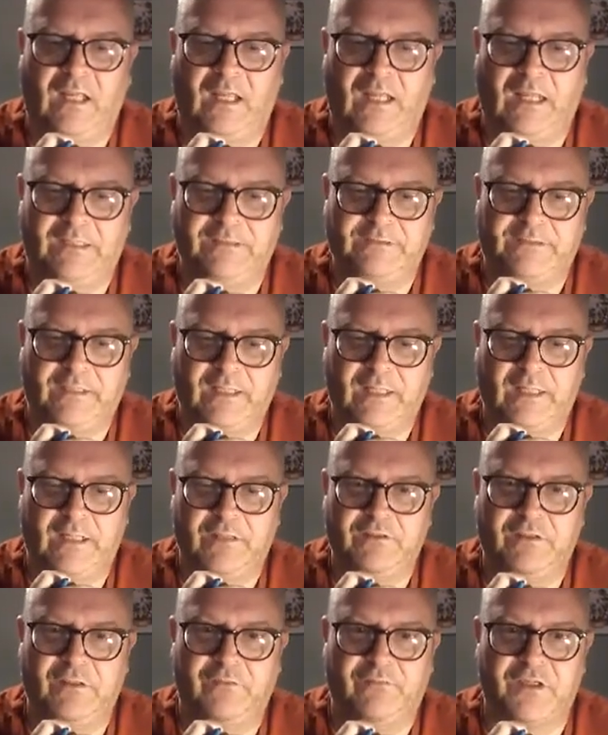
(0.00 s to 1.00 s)
and
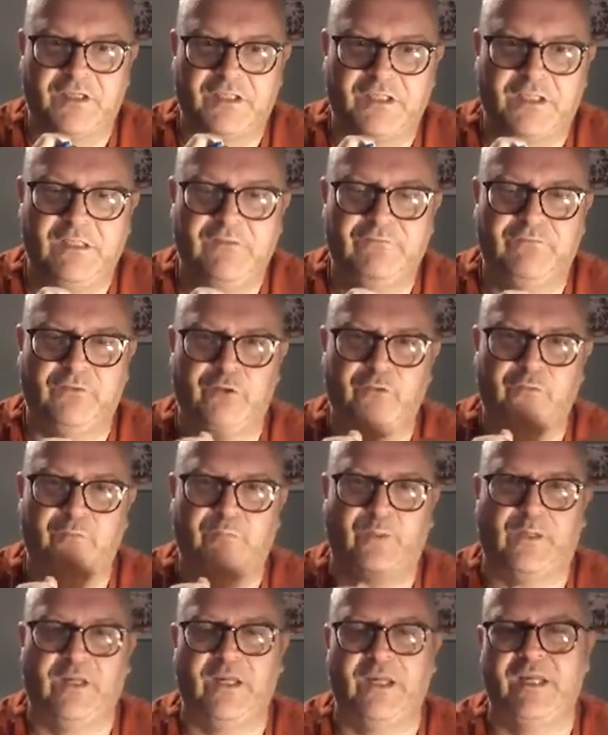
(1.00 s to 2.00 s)
you've received
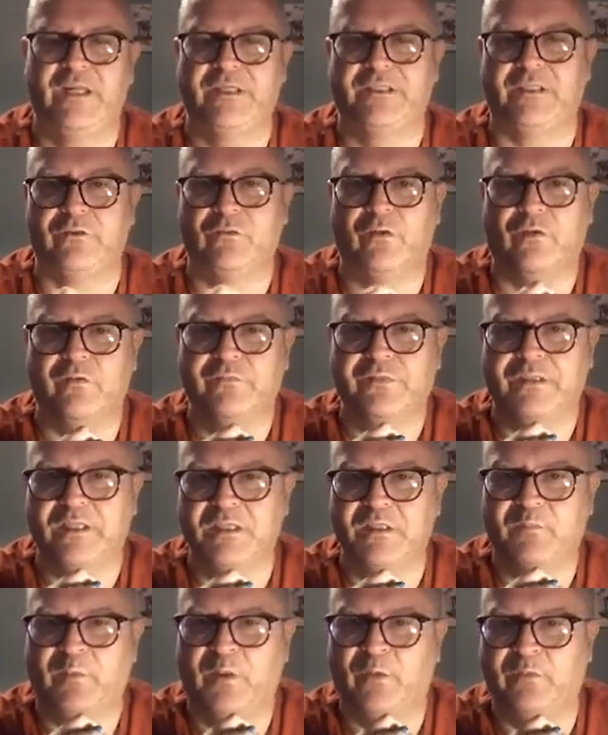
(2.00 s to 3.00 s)
good praise and
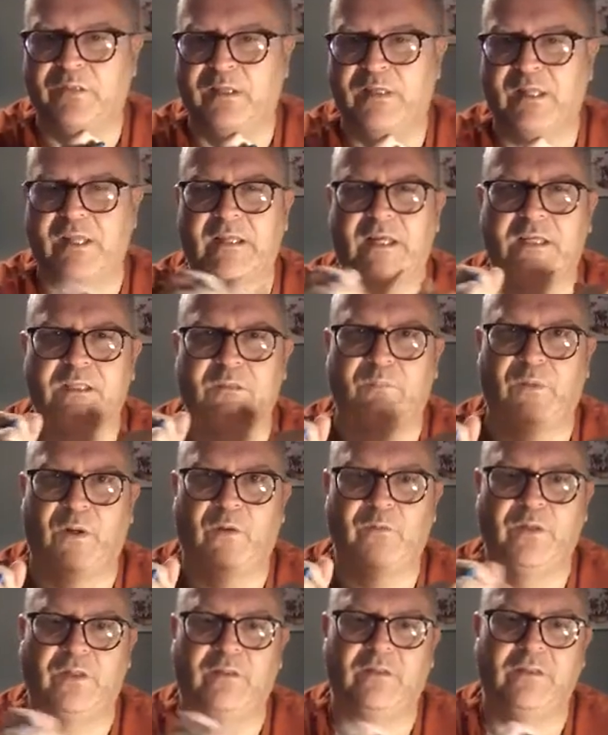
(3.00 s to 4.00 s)
confidence building, and that's
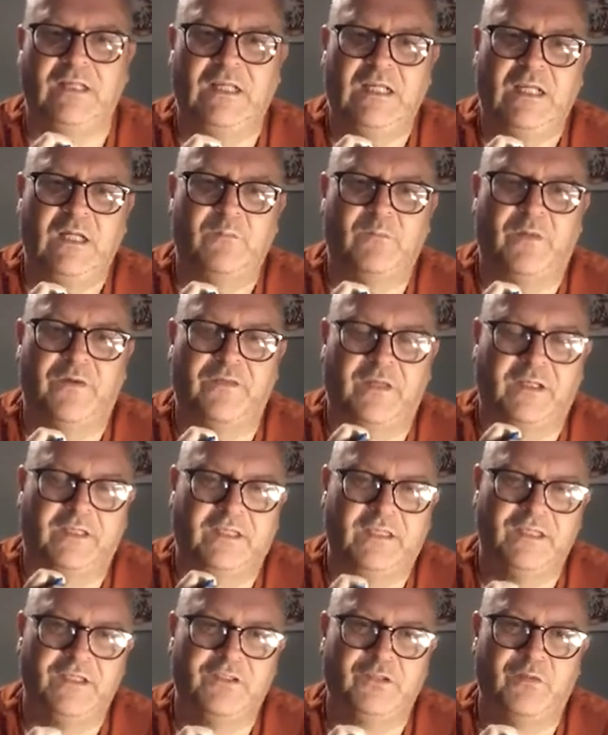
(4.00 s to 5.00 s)
brilliant. But their
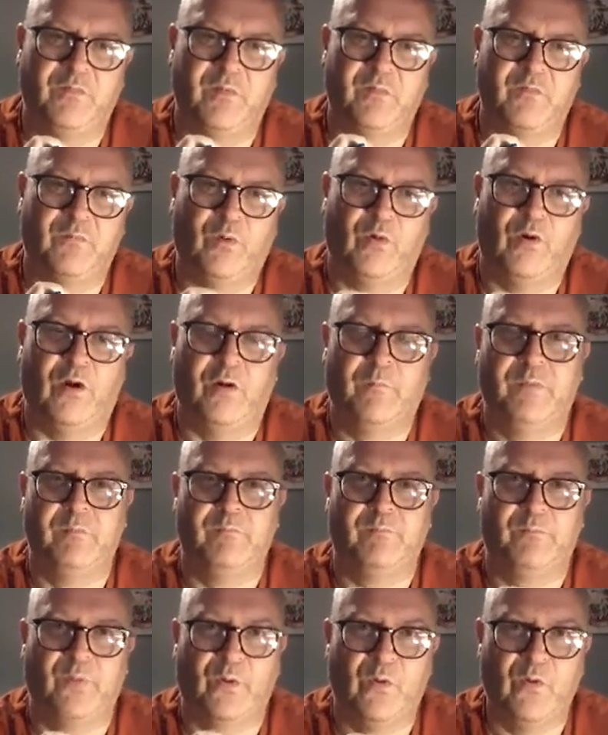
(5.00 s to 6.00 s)
kids have been brought up
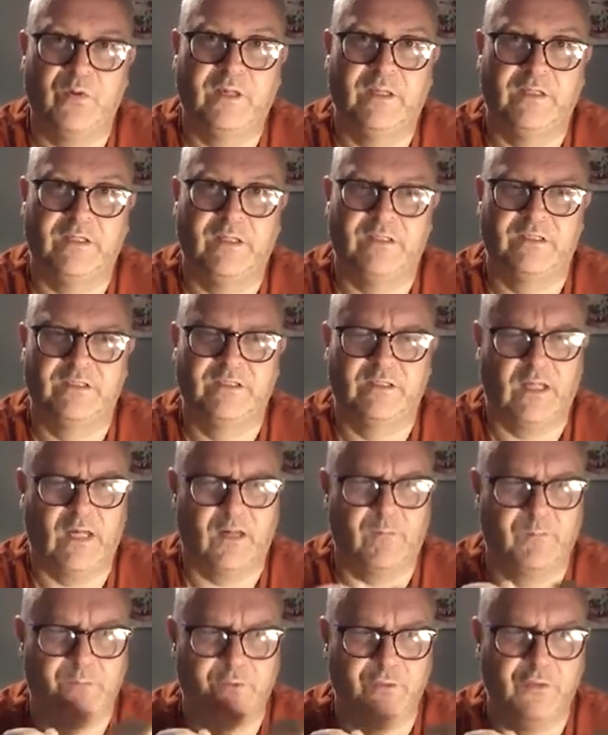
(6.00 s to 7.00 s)
in brokenness,
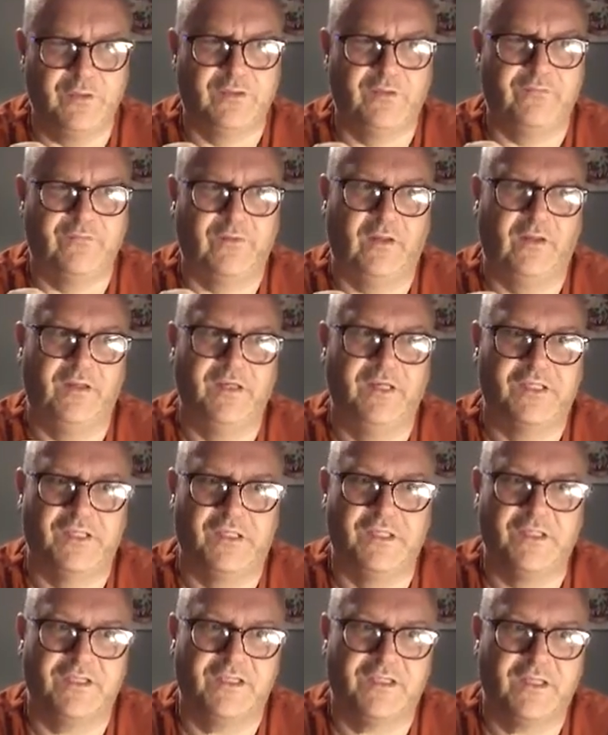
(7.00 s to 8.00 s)
abusive
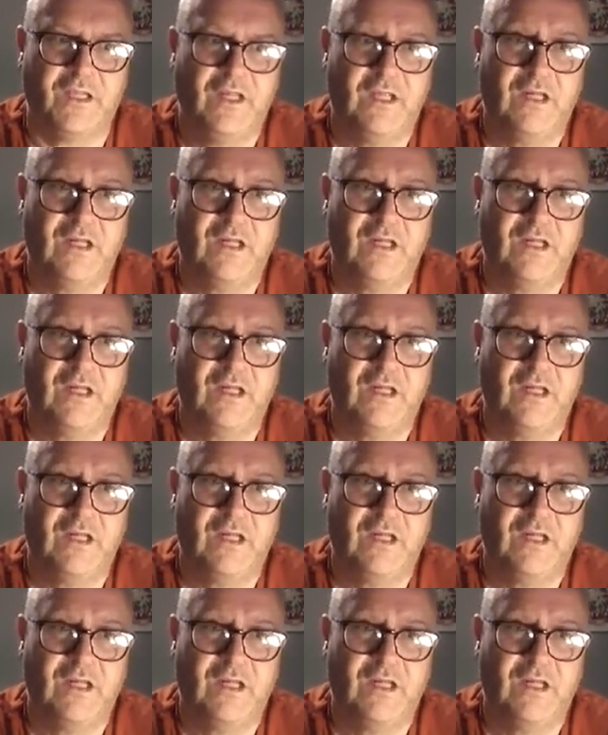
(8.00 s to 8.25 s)
relations,